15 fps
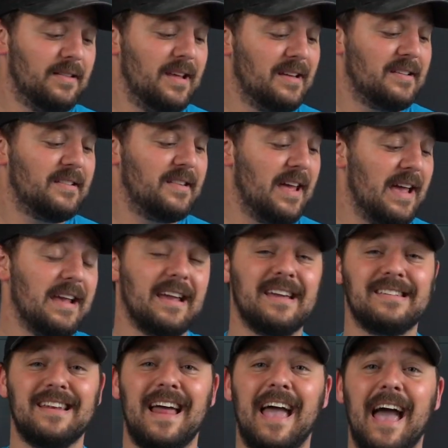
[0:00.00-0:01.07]
This thing
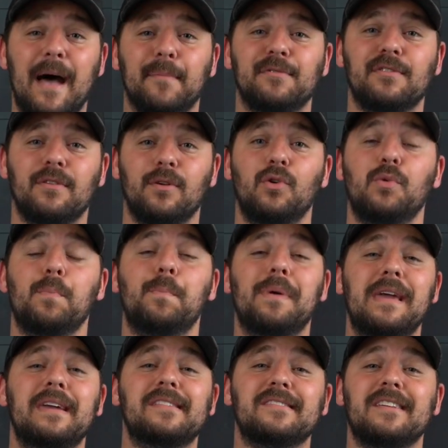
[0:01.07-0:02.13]
is an absolute
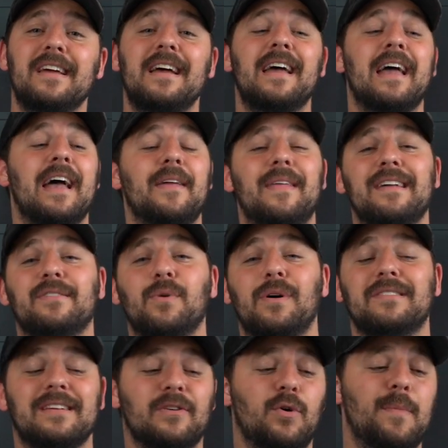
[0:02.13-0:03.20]
beast, and that's what
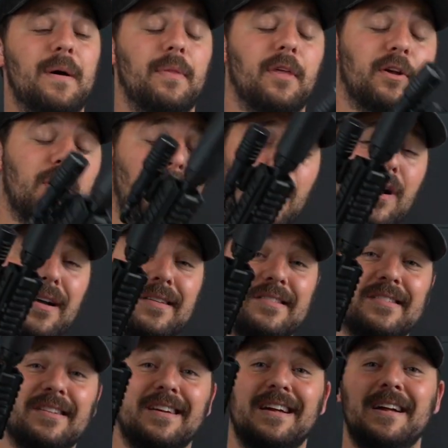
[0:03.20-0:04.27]
I say going about the
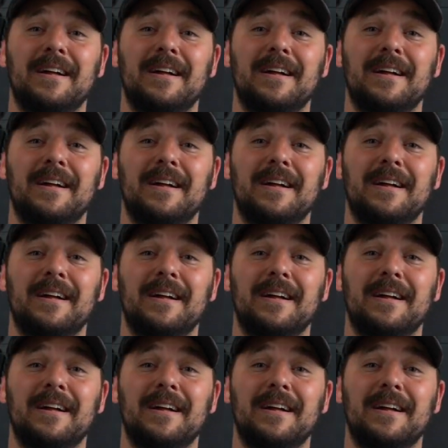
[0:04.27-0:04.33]
cons.